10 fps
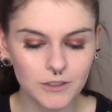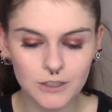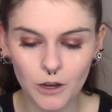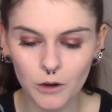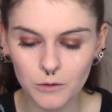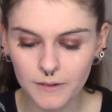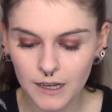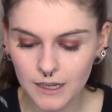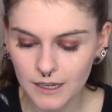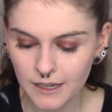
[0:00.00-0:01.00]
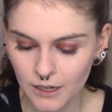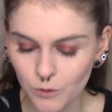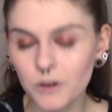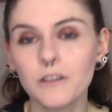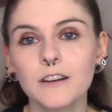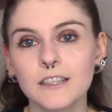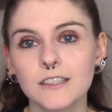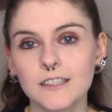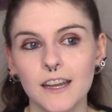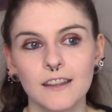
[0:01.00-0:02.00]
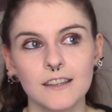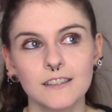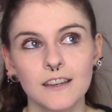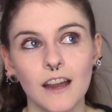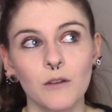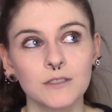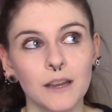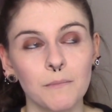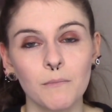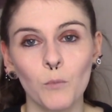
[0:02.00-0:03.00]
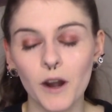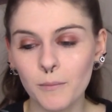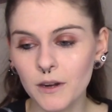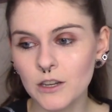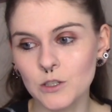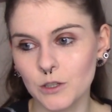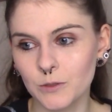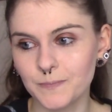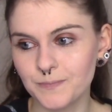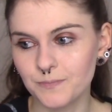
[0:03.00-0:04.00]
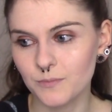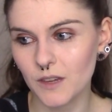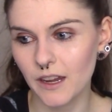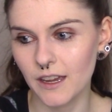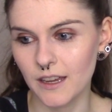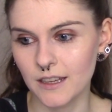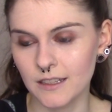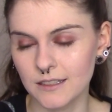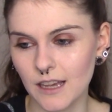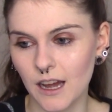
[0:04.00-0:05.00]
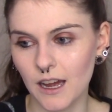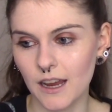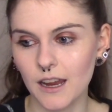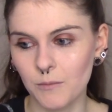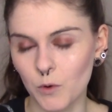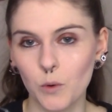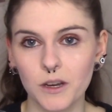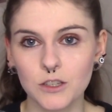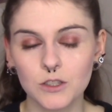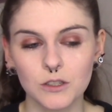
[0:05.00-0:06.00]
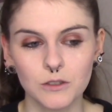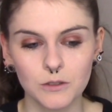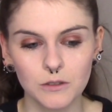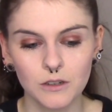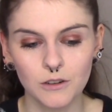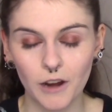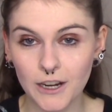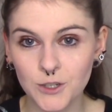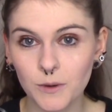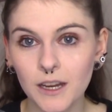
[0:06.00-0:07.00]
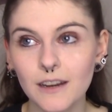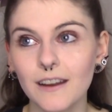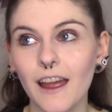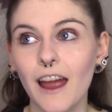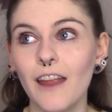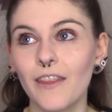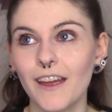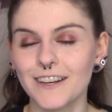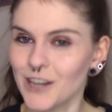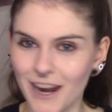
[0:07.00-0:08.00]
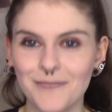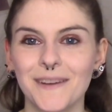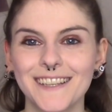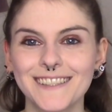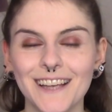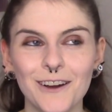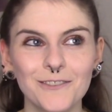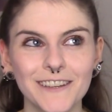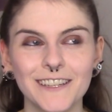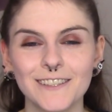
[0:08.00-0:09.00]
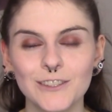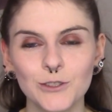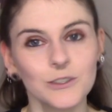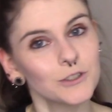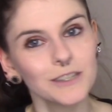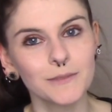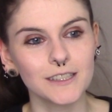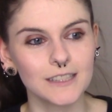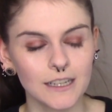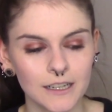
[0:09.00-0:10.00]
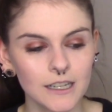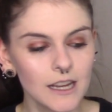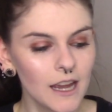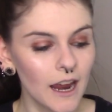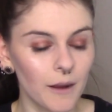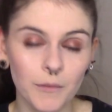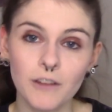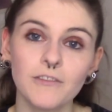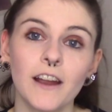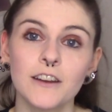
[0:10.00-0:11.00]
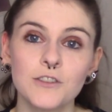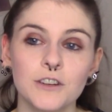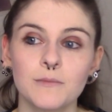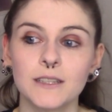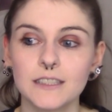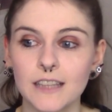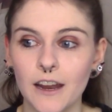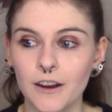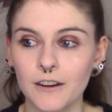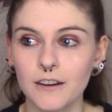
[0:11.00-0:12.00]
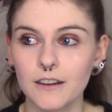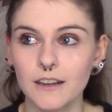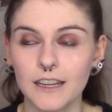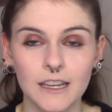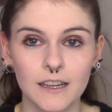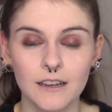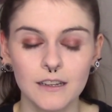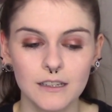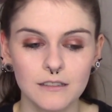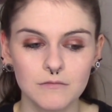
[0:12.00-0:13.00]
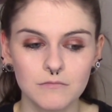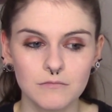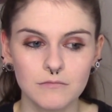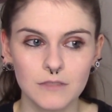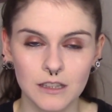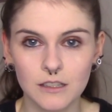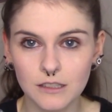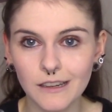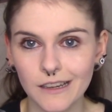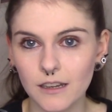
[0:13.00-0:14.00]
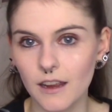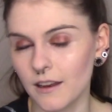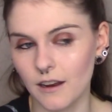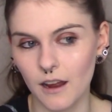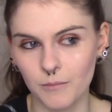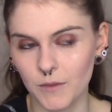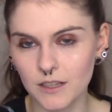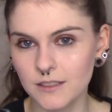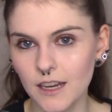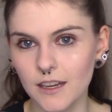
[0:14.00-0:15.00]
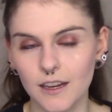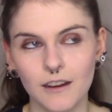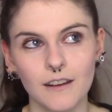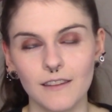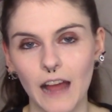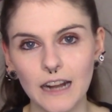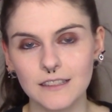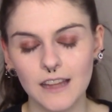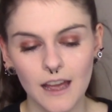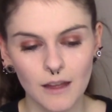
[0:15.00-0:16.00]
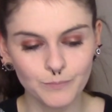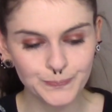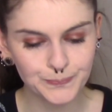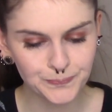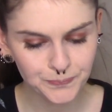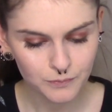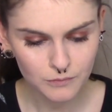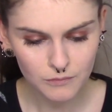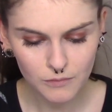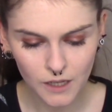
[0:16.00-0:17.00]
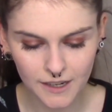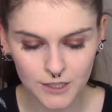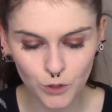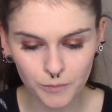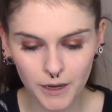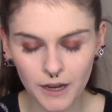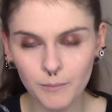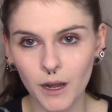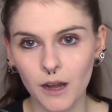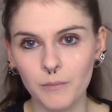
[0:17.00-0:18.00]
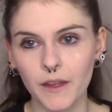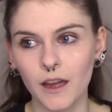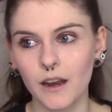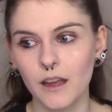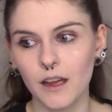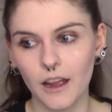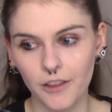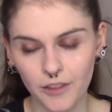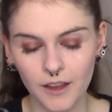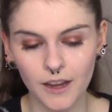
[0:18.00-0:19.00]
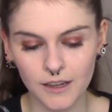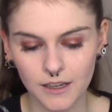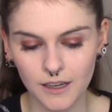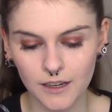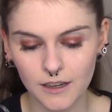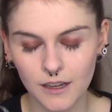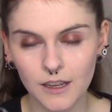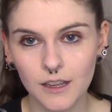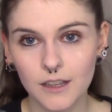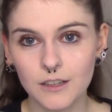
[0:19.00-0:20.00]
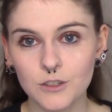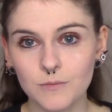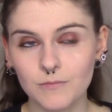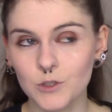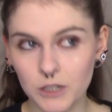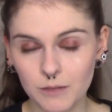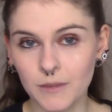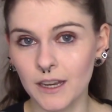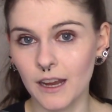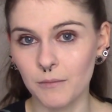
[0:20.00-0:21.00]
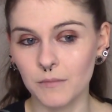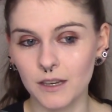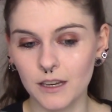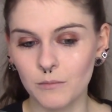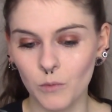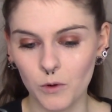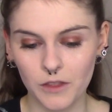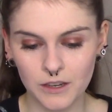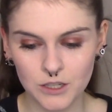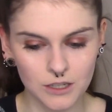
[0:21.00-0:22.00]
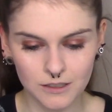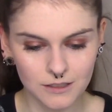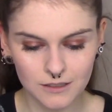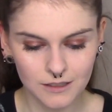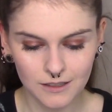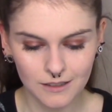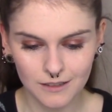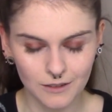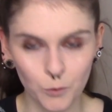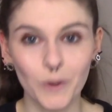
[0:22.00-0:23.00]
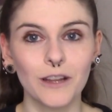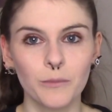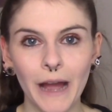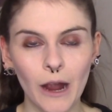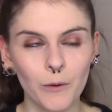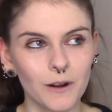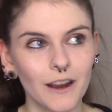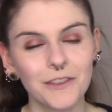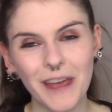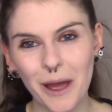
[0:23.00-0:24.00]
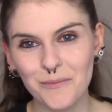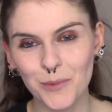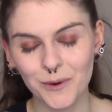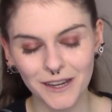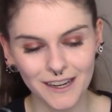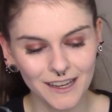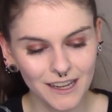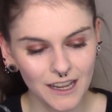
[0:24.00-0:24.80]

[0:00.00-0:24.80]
So in order to stay in the city, I was like, what I'm going to do is I am going to graduate and then check myself into a treatment center. And I'm going to find a treatment center in, in the city, and I'm going to stay here, and that's that. And I told my mom that I think I need treatment. I need more than just willpower at that point.